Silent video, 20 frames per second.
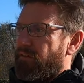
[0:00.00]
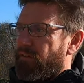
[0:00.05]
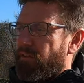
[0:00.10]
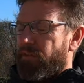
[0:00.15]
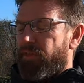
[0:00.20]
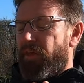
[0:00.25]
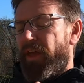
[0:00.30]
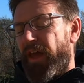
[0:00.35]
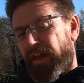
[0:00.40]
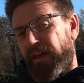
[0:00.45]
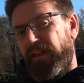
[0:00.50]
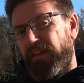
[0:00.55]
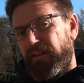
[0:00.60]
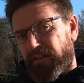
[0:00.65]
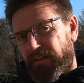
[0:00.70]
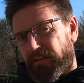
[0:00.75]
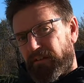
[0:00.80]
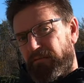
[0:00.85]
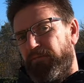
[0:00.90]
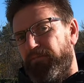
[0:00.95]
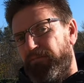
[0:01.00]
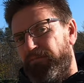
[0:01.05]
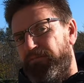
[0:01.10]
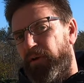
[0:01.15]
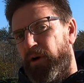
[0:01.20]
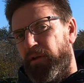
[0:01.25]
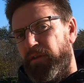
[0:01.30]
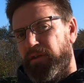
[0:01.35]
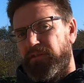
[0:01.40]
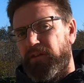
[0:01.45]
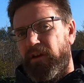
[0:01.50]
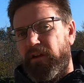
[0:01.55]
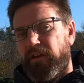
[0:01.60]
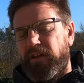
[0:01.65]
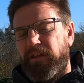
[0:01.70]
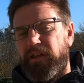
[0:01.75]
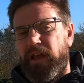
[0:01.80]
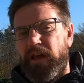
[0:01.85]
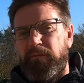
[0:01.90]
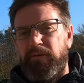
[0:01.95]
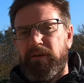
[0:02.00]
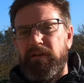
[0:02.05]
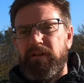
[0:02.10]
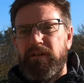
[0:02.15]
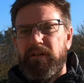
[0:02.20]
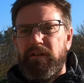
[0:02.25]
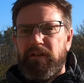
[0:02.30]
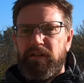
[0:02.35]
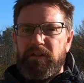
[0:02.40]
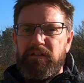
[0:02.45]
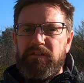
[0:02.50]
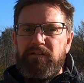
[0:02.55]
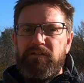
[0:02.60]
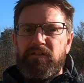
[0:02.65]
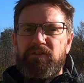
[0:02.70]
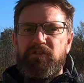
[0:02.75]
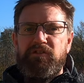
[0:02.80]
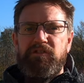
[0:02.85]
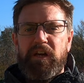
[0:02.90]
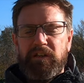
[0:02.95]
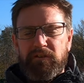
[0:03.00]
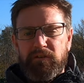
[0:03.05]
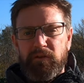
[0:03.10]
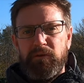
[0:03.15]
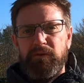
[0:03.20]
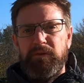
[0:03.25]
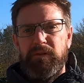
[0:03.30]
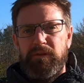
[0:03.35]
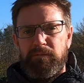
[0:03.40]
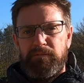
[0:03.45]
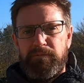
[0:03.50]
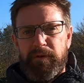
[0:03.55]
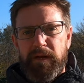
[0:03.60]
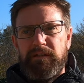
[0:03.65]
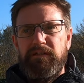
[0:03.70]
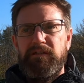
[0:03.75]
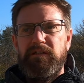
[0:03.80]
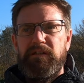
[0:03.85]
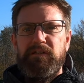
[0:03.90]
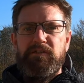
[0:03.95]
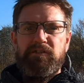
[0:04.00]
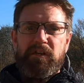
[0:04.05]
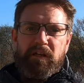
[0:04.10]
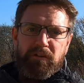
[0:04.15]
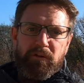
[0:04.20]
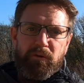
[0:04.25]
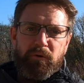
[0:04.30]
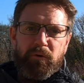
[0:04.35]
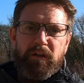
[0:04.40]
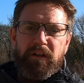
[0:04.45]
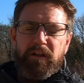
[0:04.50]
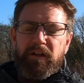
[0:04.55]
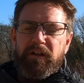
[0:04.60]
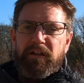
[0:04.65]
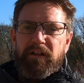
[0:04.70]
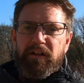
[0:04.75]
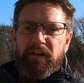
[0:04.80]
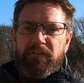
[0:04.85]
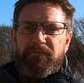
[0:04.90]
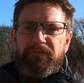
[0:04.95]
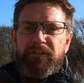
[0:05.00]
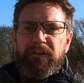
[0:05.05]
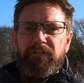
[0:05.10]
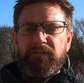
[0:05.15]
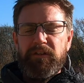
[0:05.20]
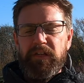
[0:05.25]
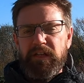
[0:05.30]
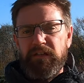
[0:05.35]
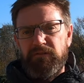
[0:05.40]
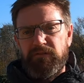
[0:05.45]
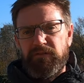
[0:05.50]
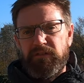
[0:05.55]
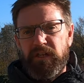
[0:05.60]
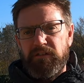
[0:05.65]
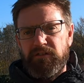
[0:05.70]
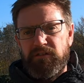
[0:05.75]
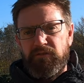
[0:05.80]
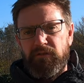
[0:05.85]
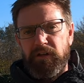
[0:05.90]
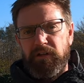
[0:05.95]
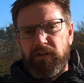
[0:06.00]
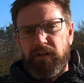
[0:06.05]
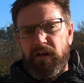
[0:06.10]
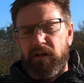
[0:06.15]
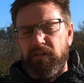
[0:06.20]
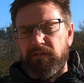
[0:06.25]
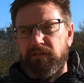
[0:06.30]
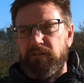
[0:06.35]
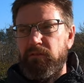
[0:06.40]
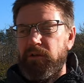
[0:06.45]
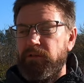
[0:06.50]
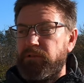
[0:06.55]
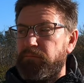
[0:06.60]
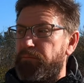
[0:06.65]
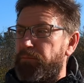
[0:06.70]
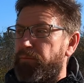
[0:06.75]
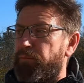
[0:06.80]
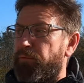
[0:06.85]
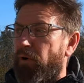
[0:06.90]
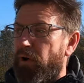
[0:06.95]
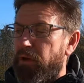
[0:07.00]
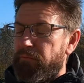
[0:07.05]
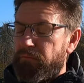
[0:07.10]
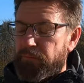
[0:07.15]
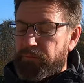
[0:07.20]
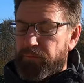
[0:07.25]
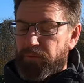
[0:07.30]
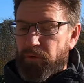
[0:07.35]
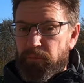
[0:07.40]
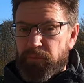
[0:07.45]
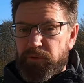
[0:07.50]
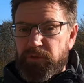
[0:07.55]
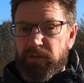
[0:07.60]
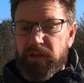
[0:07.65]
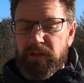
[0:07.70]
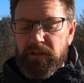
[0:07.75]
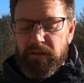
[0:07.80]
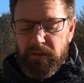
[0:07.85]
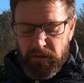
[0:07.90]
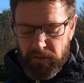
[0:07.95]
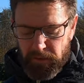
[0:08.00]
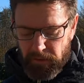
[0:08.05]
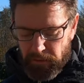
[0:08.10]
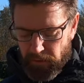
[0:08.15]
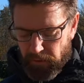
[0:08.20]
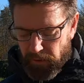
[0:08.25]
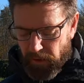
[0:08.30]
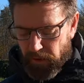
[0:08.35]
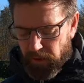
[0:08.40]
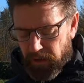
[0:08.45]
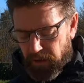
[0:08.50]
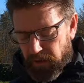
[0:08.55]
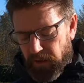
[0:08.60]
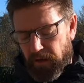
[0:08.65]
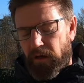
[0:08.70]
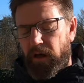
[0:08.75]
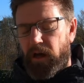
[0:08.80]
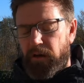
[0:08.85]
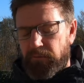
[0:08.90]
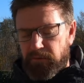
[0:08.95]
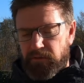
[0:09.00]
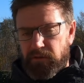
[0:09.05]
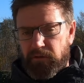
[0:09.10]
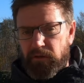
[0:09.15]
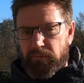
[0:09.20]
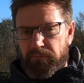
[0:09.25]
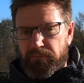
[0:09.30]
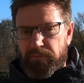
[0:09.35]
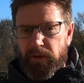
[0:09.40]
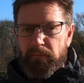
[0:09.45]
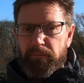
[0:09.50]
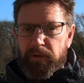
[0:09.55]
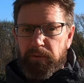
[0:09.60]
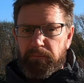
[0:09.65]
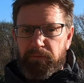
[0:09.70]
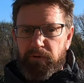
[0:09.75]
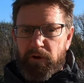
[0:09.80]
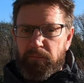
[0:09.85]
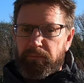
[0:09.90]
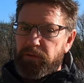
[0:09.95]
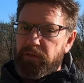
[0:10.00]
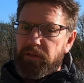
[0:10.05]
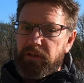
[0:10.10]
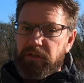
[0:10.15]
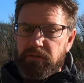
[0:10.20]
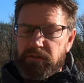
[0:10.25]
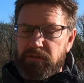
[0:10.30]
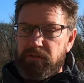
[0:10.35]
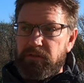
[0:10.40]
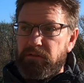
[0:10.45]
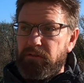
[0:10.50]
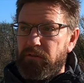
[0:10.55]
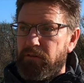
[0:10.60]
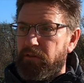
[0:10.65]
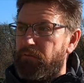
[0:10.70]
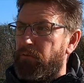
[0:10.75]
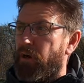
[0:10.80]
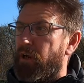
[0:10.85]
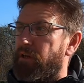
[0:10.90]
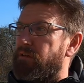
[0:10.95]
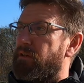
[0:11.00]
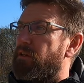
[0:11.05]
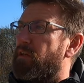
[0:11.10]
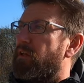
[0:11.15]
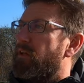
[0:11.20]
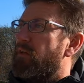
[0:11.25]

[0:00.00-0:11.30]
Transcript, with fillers: there, by the side of the camera, is the Château de Bétz-le-Château, a fifteenth century castle. It's private property, although here I'm stood on public property, it's just on the road.